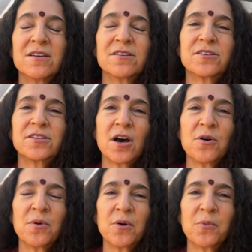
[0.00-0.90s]
So
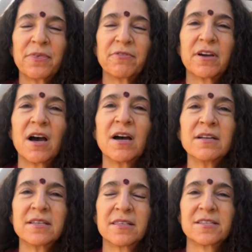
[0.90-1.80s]
with
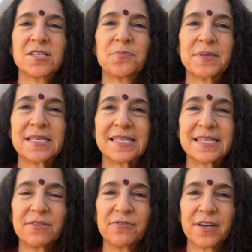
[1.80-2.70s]
regard to the
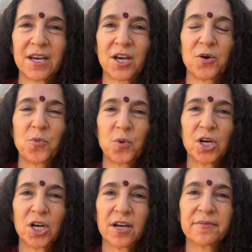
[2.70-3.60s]
specific
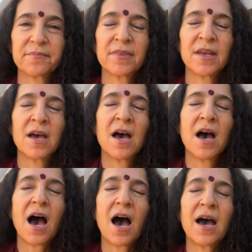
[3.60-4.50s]
work,
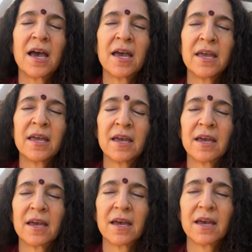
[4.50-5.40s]
I
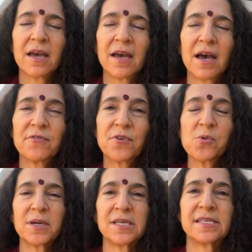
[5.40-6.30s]
have
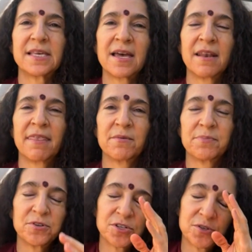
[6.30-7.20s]
always said that
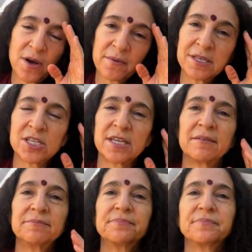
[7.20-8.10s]
Puja
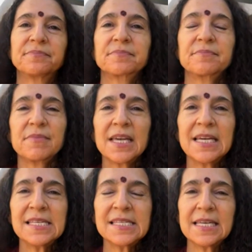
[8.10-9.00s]
Swamiji,
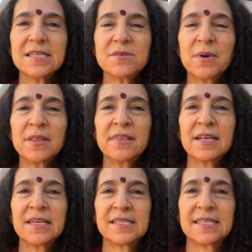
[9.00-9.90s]
his mantra
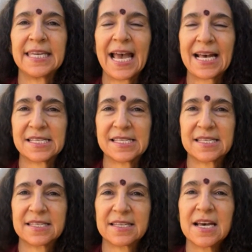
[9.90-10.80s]
is
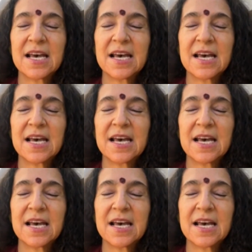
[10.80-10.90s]
yes.